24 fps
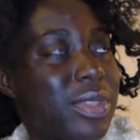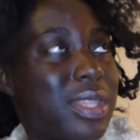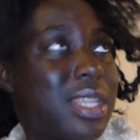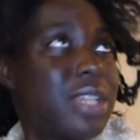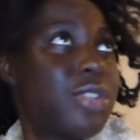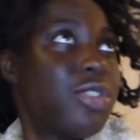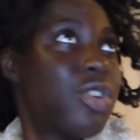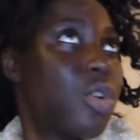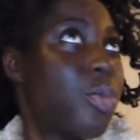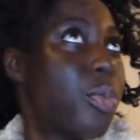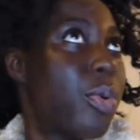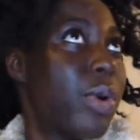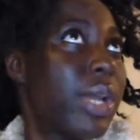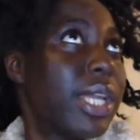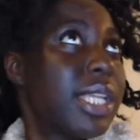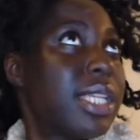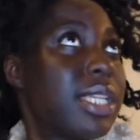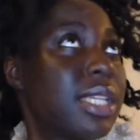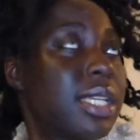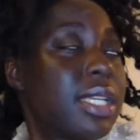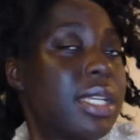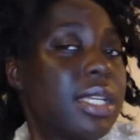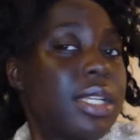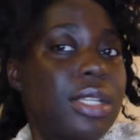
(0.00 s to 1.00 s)
there's no
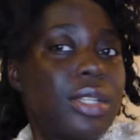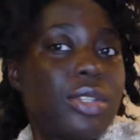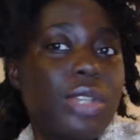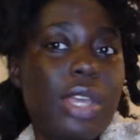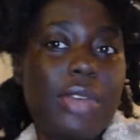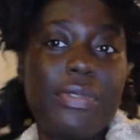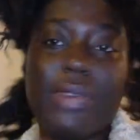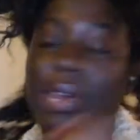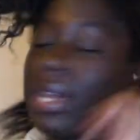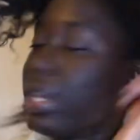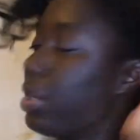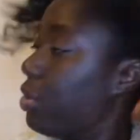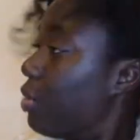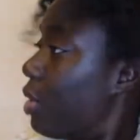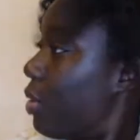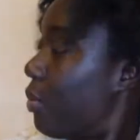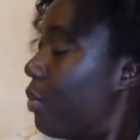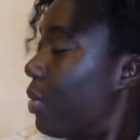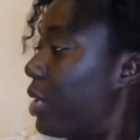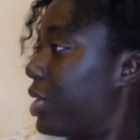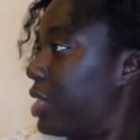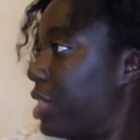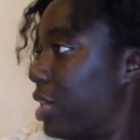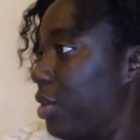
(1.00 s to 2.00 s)
point. So if I can do a
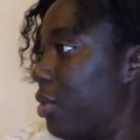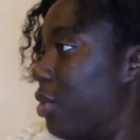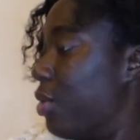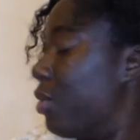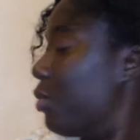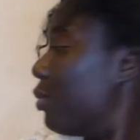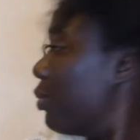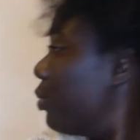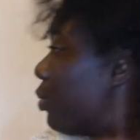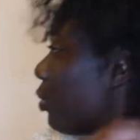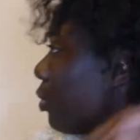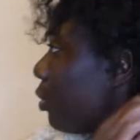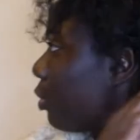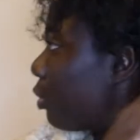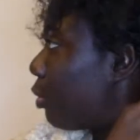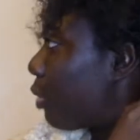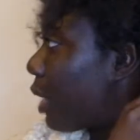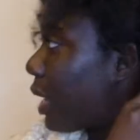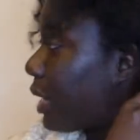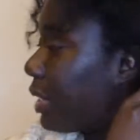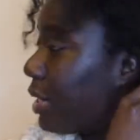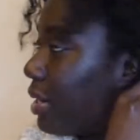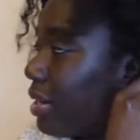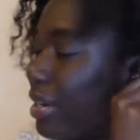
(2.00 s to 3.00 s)
wash and go, ooh,
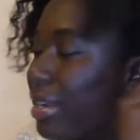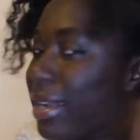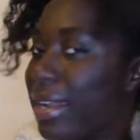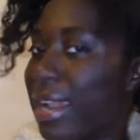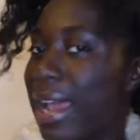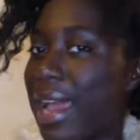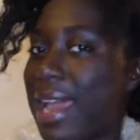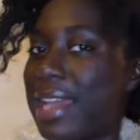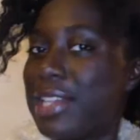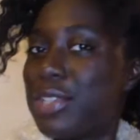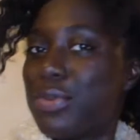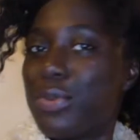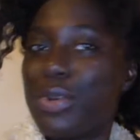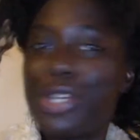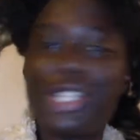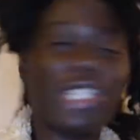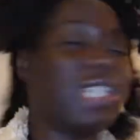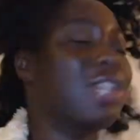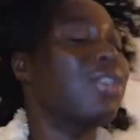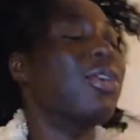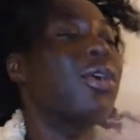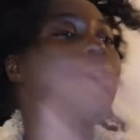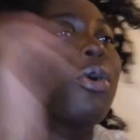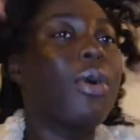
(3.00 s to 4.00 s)
I did a nice wash
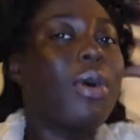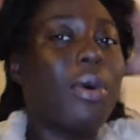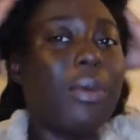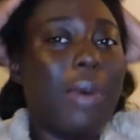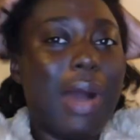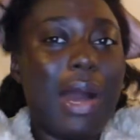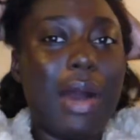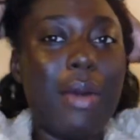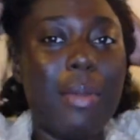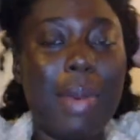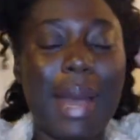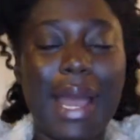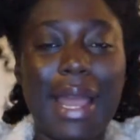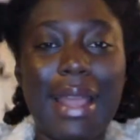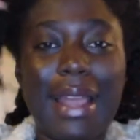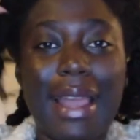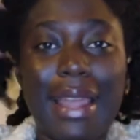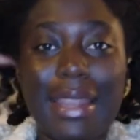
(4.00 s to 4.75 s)
and go a while back.